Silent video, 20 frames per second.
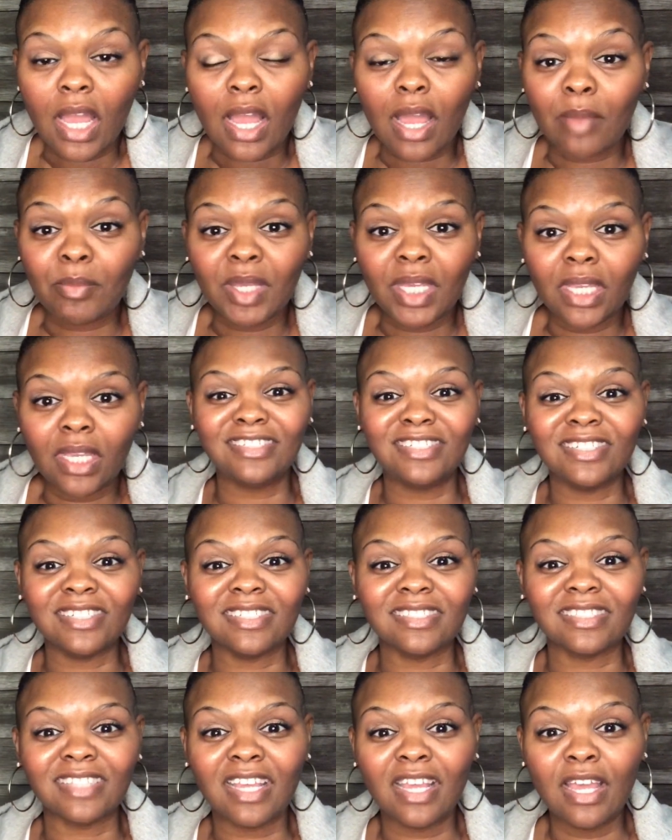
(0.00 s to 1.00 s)
I mean,
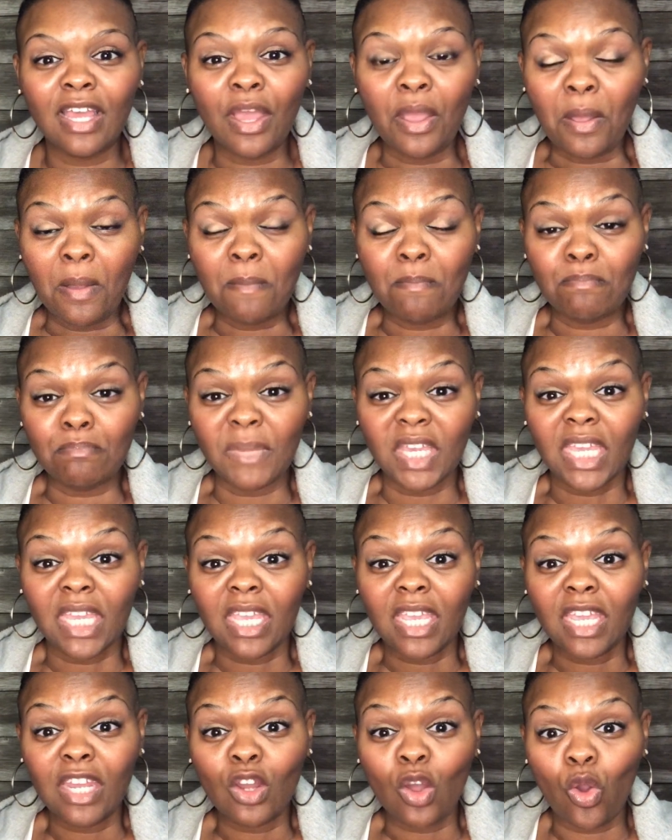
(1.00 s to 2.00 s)
just
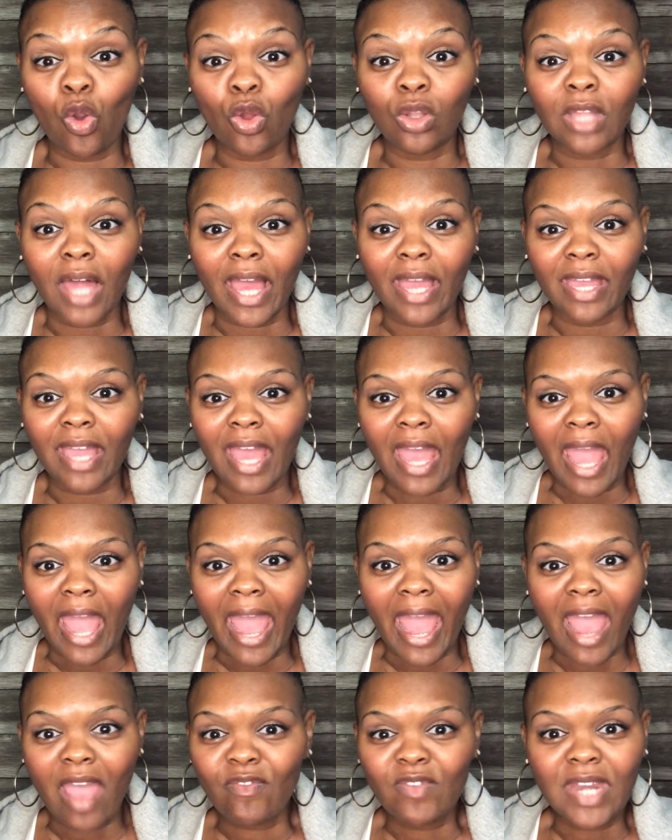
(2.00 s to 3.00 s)
mean, or like
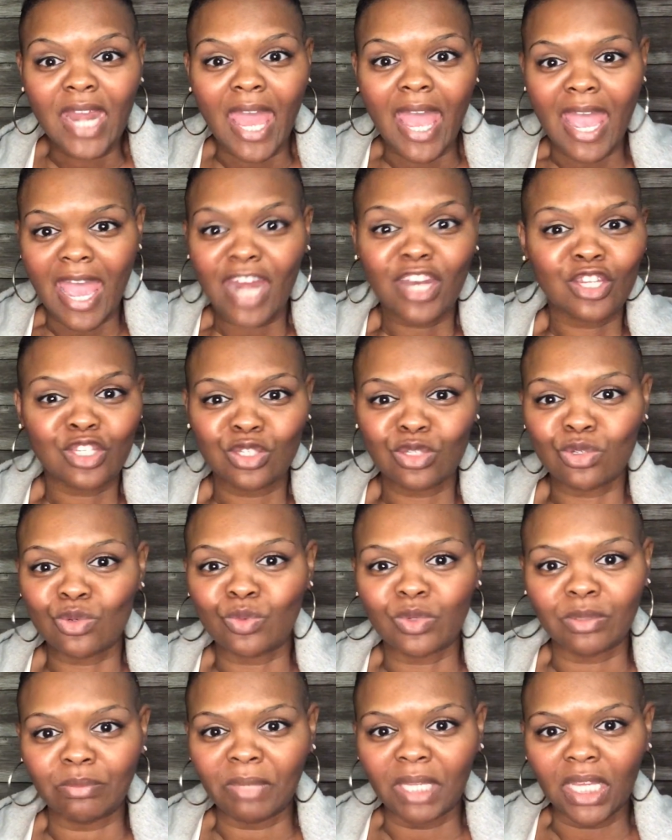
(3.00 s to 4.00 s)
have an attitude
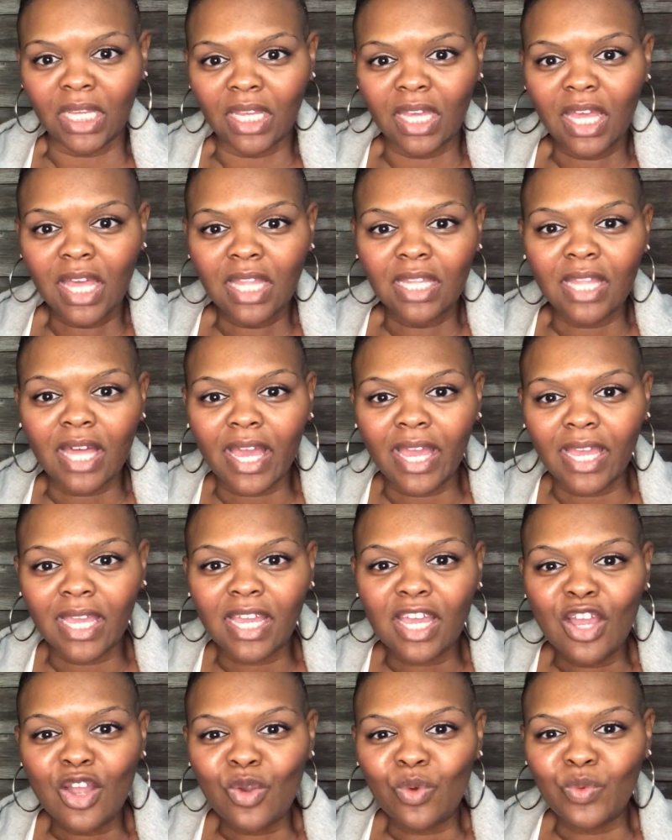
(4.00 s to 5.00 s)
with me. Like,
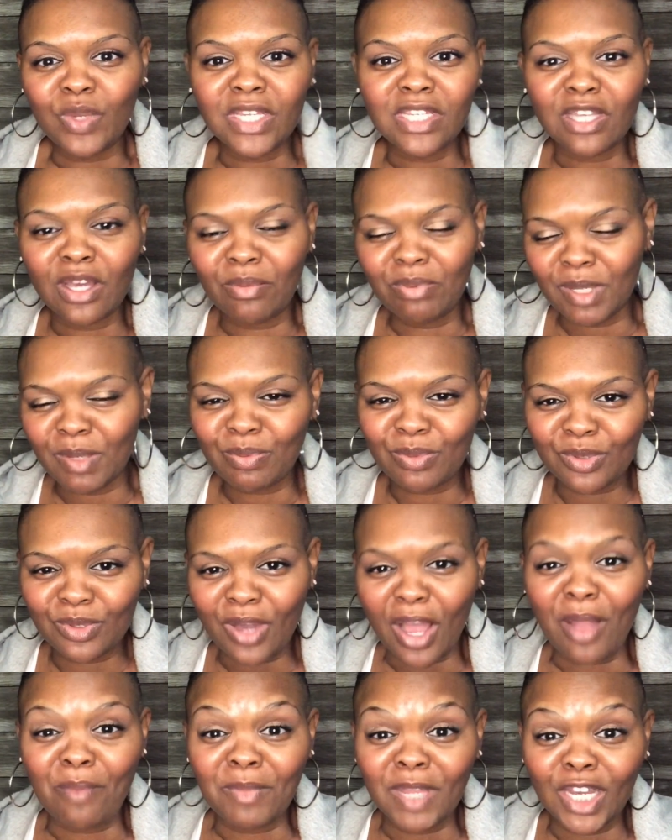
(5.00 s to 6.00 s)
we tell people
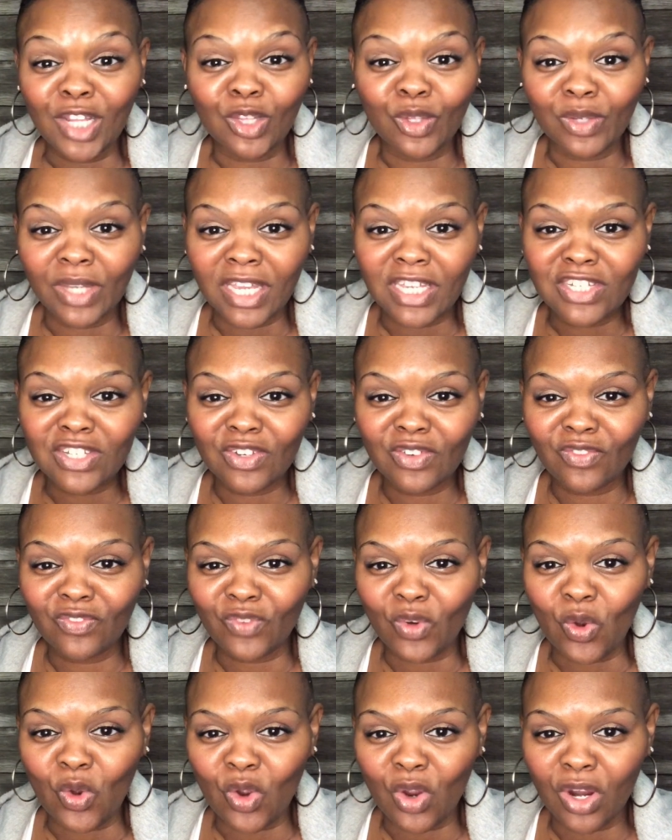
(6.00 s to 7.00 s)
our meeting location
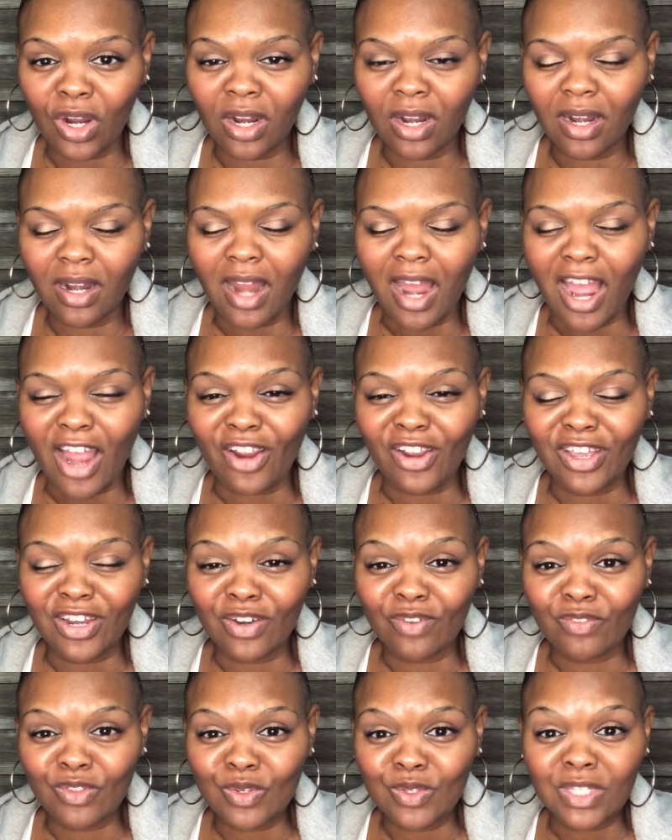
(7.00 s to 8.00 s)
for our
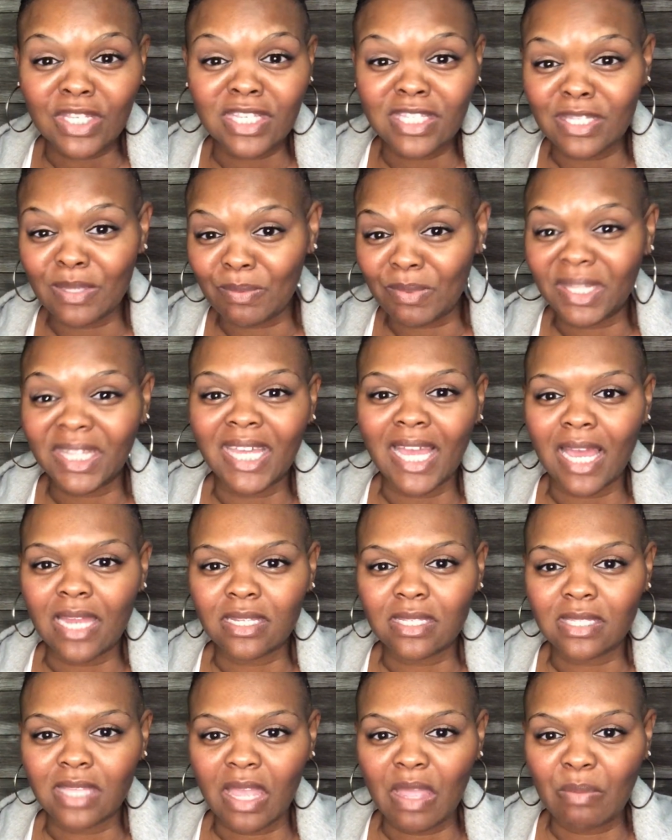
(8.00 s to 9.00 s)
interviews is typically at
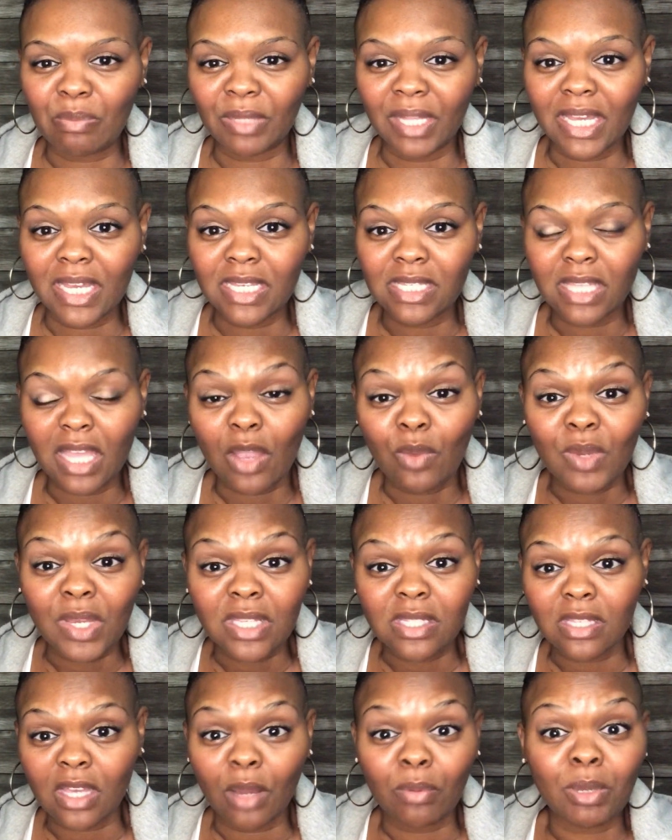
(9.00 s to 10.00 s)
the same place, and we
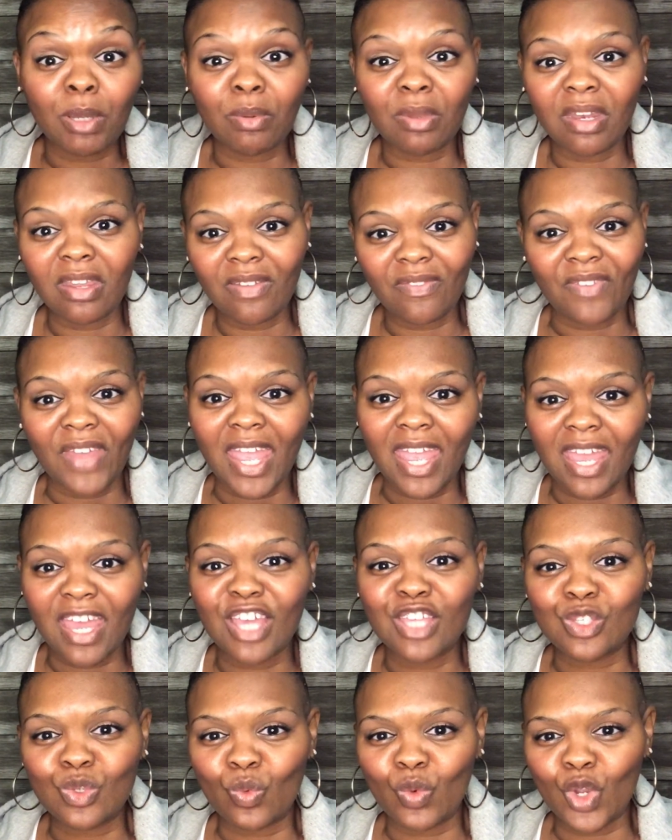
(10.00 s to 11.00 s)
tell people in
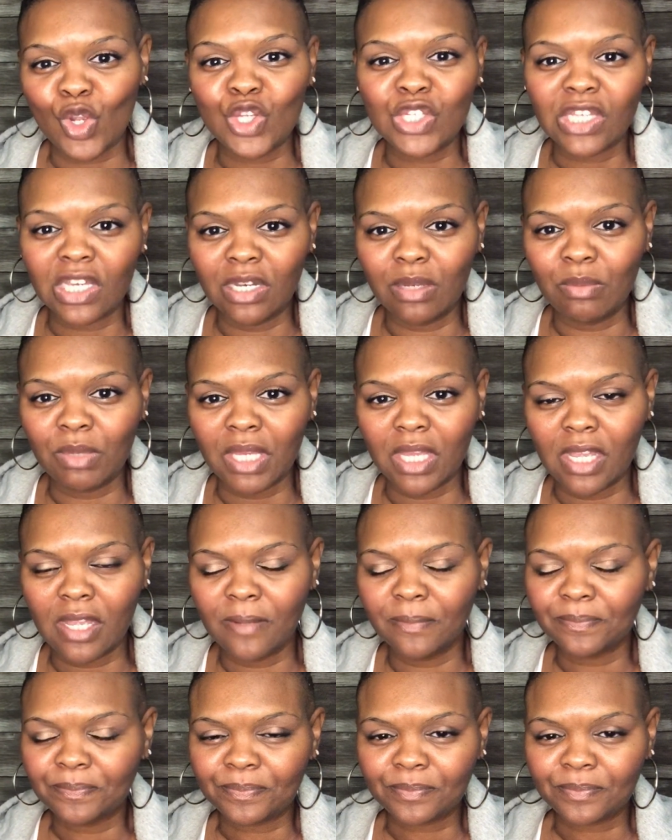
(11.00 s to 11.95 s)
advance where it's going to be.